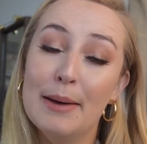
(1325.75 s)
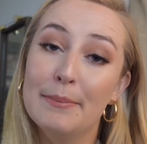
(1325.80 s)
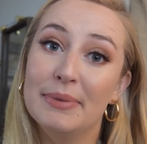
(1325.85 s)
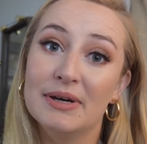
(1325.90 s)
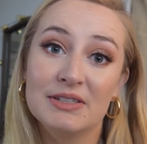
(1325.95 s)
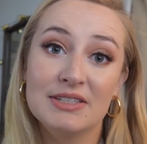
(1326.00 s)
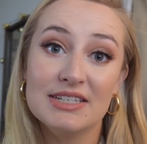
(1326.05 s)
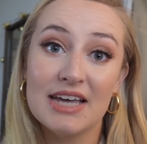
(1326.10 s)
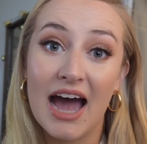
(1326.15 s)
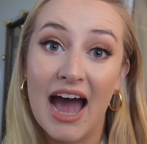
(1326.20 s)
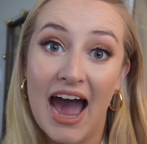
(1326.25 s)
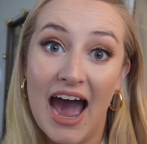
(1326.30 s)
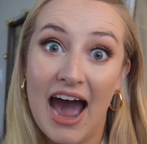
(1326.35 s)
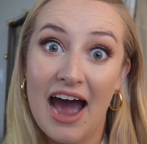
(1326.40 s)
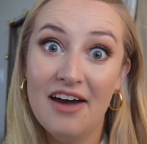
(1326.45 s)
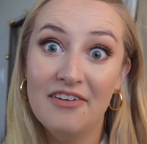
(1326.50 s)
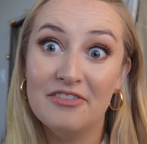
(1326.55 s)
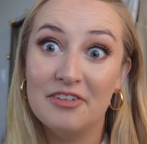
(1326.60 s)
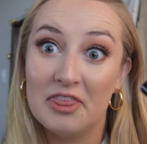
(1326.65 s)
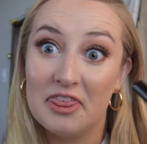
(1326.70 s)
But to
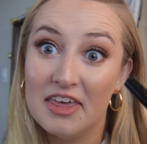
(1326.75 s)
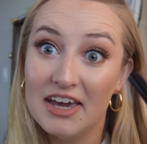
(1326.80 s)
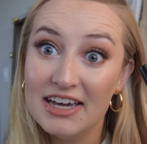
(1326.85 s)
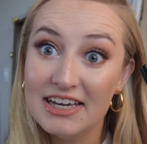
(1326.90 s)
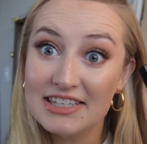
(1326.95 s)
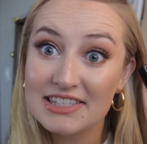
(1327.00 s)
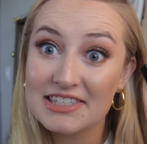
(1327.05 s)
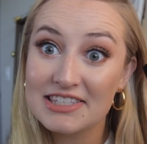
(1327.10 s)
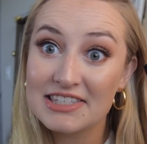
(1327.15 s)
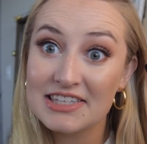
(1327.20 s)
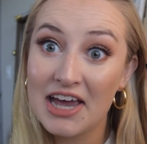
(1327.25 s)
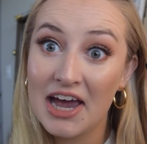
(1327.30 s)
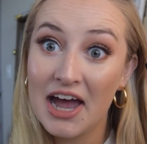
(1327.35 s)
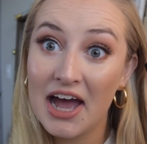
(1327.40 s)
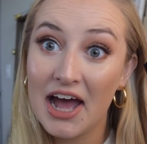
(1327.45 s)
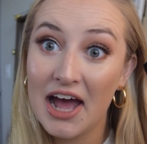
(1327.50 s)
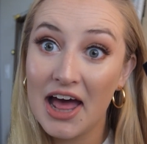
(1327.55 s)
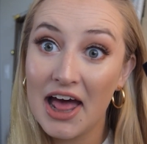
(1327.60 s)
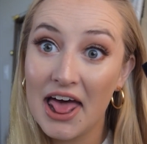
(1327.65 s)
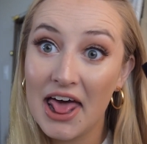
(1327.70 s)
have this
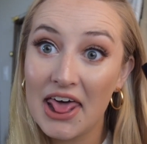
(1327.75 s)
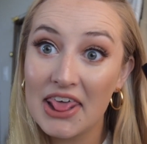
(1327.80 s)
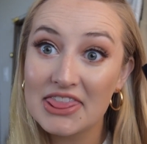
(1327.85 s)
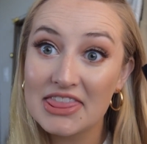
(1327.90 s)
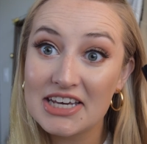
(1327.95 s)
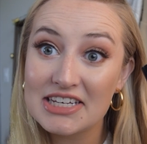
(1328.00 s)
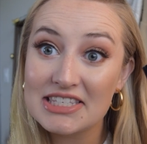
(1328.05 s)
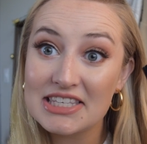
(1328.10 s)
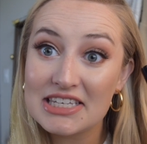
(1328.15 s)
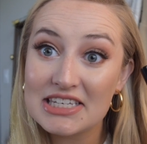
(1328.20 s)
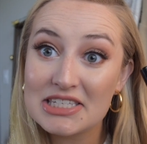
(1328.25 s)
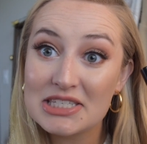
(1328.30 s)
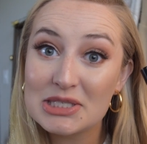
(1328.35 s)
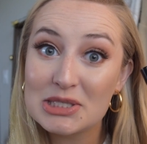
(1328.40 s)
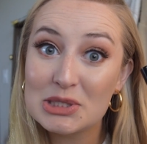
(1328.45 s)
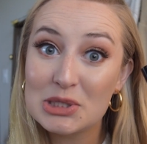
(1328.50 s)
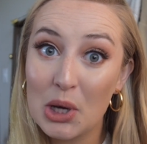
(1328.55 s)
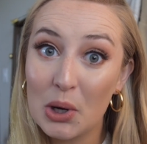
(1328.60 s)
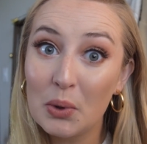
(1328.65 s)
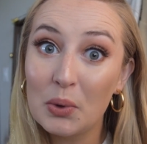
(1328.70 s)
is
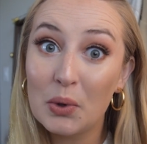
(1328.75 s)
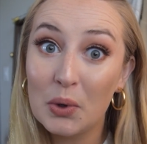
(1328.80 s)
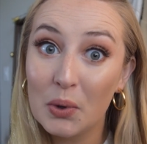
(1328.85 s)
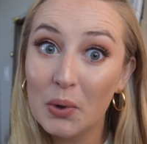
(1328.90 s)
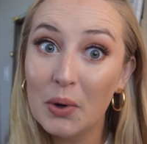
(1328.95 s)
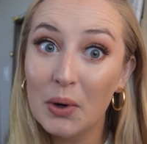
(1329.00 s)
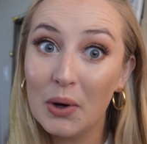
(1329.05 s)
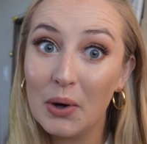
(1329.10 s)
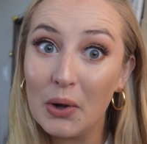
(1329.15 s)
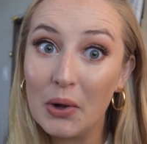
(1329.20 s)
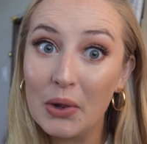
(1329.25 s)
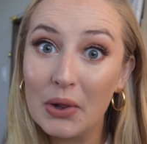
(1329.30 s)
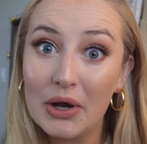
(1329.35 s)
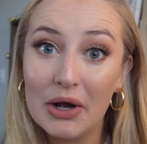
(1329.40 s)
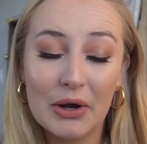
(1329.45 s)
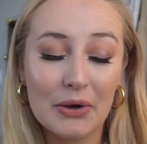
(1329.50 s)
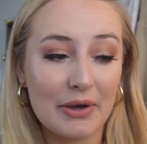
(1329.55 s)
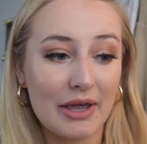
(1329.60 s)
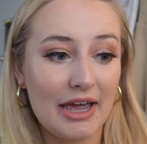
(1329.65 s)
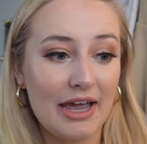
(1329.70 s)
so cool,
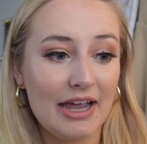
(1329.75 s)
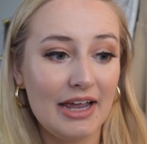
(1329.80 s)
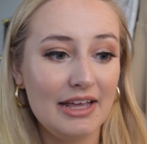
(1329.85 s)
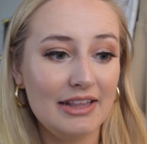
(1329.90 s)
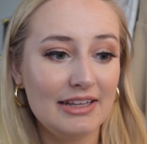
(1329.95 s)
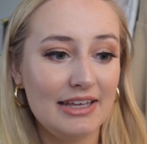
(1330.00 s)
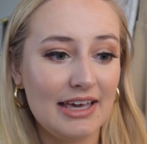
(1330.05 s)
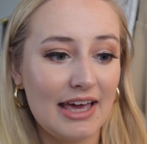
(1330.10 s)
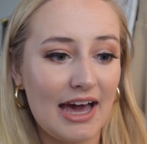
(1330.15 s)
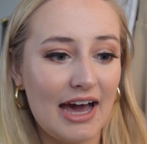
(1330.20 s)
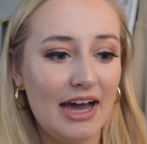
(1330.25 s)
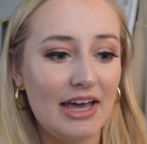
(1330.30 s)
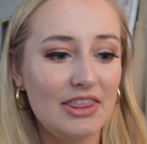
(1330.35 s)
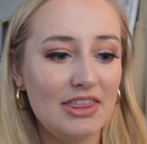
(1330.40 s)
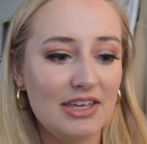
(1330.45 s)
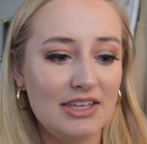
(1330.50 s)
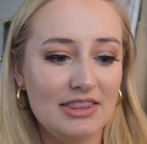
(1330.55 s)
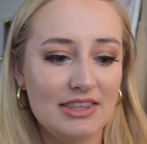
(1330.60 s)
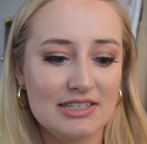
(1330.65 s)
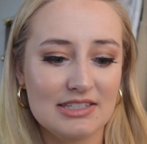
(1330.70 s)
okay? Like, I
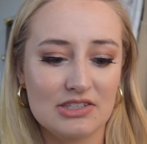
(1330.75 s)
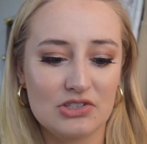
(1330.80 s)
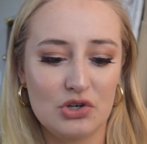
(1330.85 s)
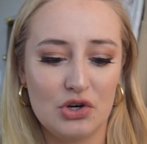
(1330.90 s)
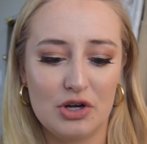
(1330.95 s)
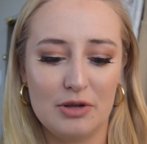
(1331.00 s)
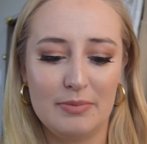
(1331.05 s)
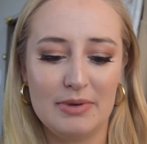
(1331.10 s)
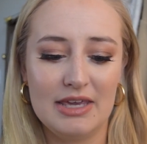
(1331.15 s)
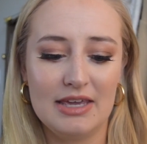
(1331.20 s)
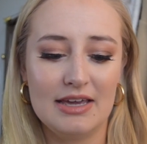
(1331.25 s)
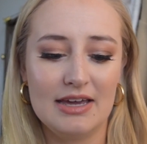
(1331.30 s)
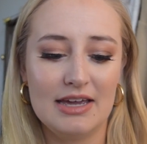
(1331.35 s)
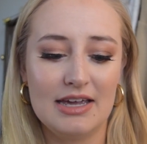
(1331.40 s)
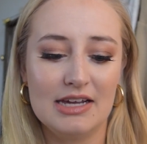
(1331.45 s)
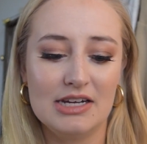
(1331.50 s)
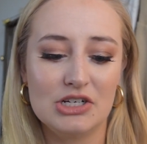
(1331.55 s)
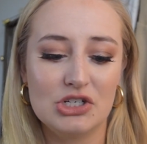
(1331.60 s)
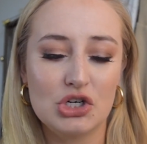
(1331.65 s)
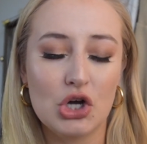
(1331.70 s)
think this is going to be
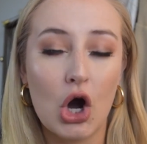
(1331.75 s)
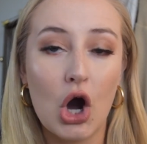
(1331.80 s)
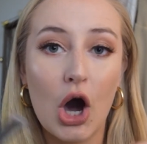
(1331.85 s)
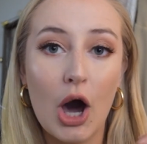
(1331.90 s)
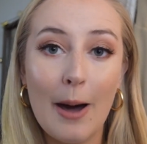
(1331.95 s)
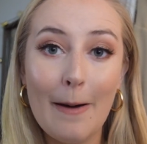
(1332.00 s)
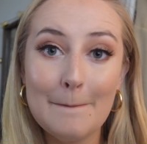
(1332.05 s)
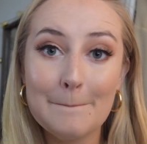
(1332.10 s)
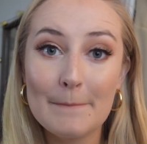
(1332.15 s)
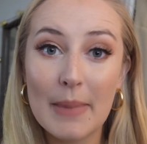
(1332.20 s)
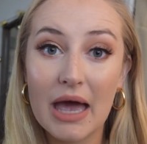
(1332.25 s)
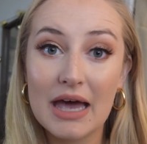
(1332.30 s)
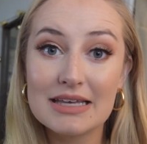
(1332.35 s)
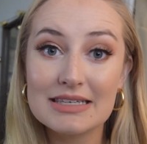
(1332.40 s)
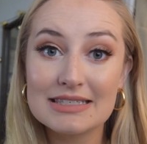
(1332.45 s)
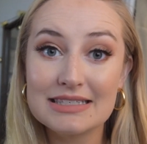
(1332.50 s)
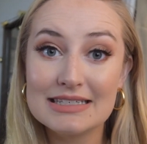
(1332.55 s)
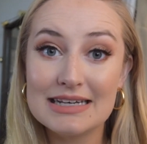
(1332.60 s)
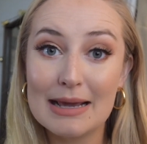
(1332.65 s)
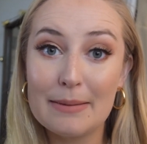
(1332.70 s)
a top
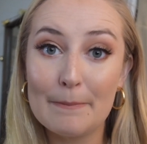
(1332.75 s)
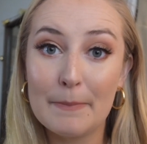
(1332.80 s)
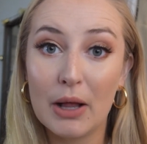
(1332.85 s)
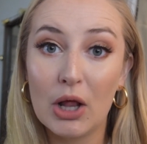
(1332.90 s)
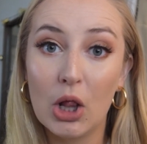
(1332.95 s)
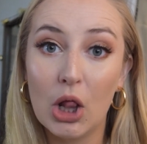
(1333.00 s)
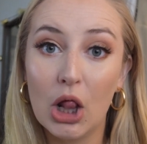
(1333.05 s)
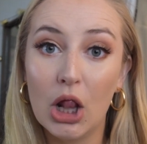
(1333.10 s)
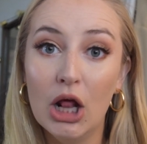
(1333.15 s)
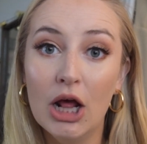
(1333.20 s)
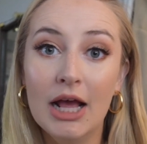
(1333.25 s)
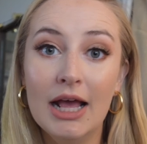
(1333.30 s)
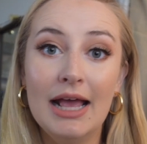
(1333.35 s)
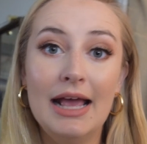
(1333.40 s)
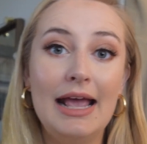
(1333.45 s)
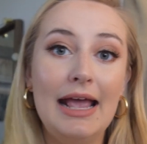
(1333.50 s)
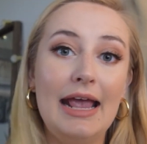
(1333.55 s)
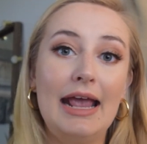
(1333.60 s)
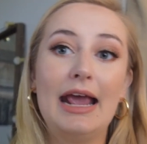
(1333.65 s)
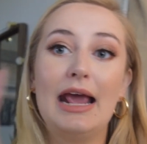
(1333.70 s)
staple
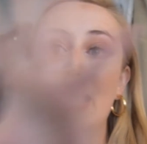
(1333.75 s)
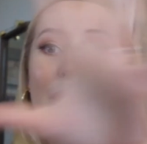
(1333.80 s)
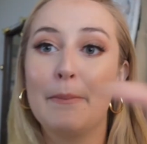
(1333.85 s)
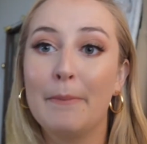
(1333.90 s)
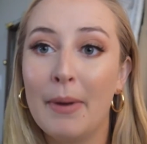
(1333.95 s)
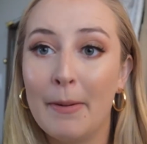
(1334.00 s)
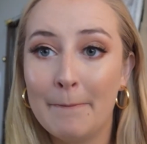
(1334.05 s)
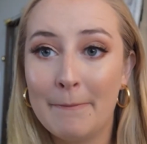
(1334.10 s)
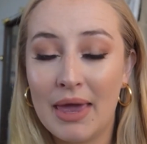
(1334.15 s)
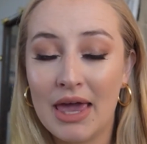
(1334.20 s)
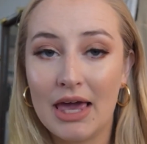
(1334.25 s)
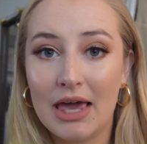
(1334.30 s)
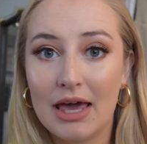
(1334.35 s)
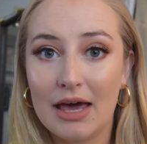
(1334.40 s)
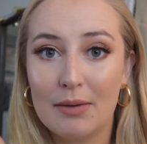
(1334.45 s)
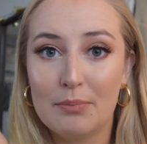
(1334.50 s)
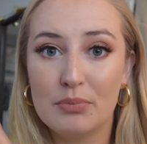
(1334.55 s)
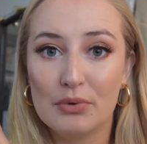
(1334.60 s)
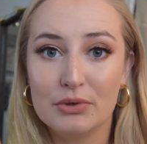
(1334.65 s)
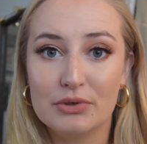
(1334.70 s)
in my
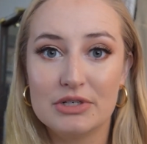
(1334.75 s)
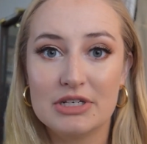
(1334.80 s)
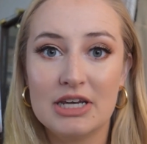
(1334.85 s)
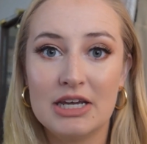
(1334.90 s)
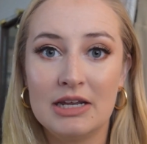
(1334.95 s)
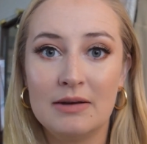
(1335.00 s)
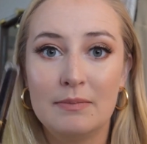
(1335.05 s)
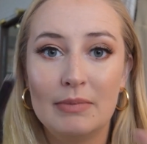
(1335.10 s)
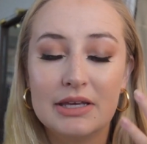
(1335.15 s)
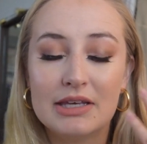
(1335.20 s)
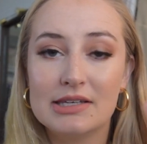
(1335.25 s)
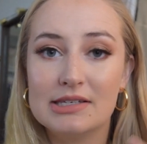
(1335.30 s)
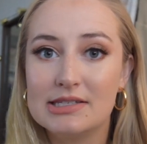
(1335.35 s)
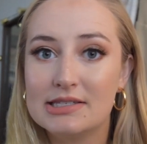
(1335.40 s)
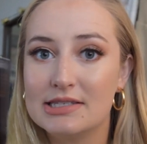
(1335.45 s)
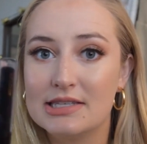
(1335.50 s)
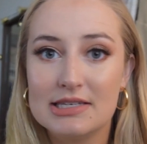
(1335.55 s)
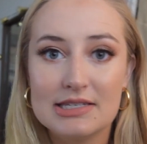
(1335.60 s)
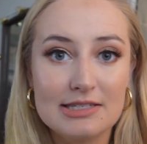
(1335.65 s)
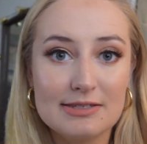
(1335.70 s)
makeup routine because
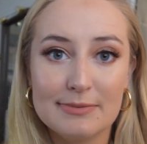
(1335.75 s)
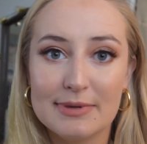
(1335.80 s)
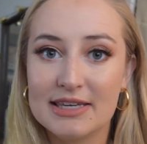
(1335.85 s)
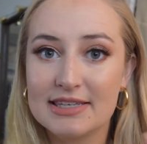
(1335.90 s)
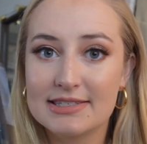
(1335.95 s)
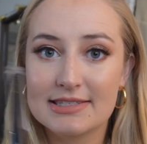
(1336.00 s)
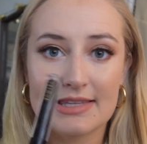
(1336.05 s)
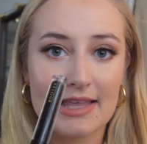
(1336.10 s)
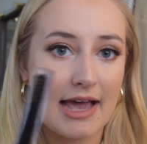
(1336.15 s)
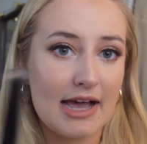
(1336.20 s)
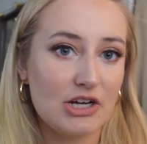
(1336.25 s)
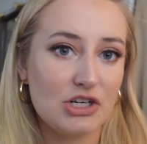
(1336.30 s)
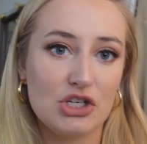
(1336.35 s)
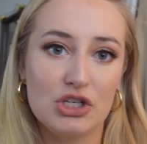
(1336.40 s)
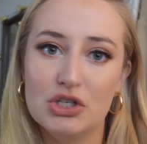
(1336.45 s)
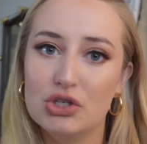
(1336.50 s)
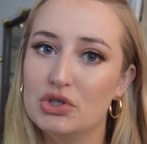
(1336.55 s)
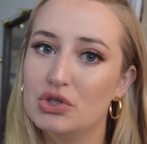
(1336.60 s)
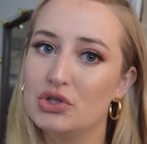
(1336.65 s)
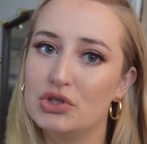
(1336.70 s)
this makes
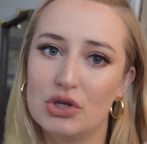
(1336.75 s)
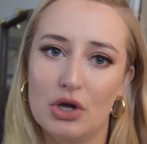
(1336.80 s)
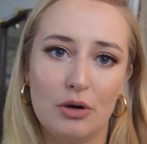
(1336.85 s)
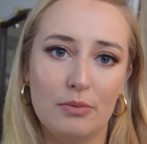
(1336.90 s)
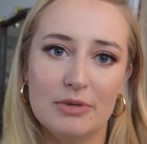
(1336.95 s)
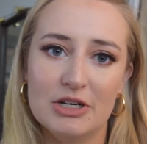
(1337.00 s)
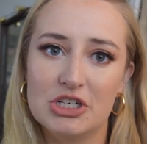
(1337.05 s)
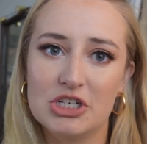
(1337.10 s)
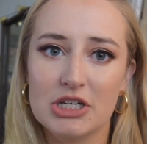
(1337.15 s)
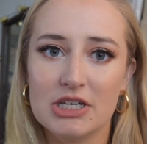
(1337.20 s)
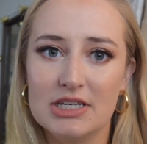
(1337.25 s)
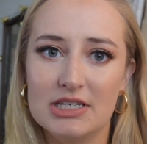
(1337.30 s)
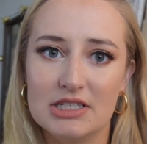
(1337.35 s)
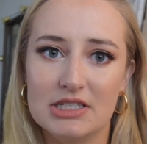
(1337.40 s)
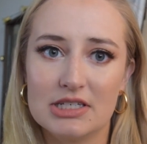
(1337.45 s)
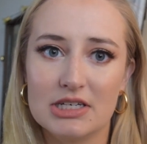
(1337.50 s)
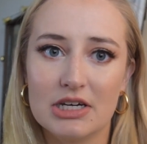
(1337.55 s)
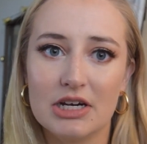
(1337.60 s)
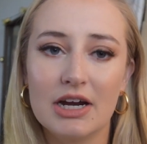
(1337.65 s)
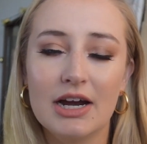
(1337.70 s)
lashes so much
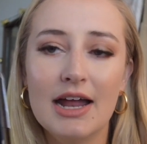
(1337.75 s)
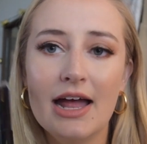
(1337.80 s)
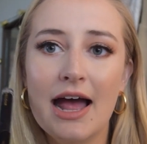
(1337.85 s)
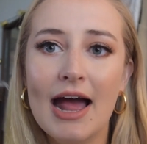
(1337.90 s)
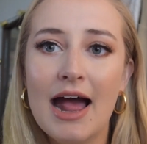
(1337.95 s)
easier.